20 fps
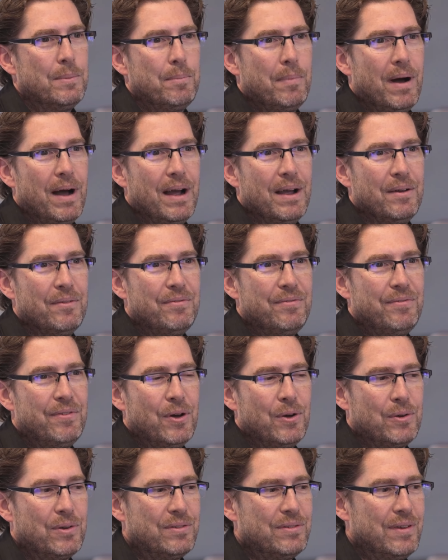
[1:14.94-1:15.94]
my
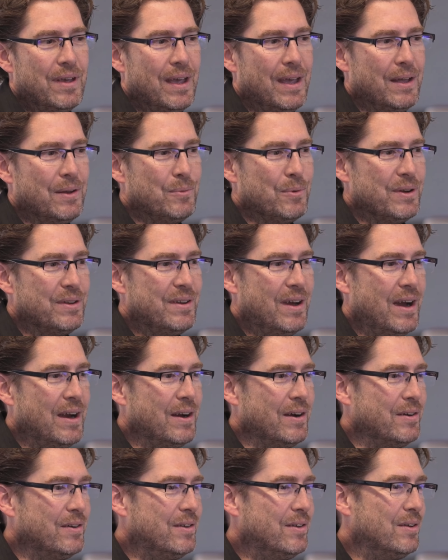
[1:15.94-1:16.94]
folks had
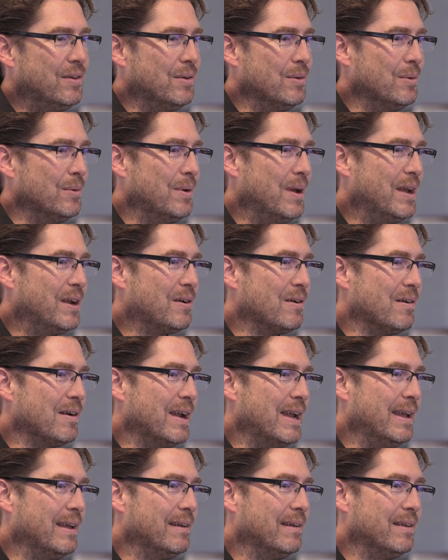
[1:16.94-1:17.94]
retired to
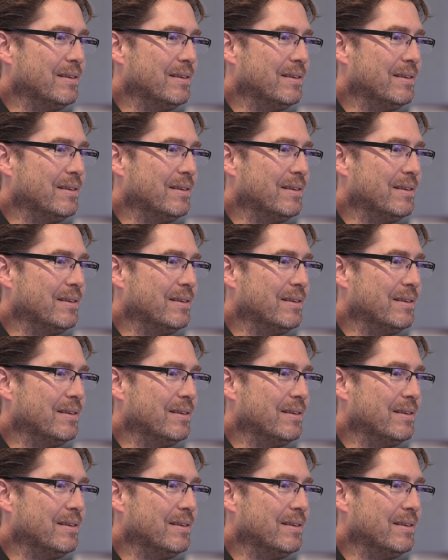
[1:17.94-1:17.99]
Hickory,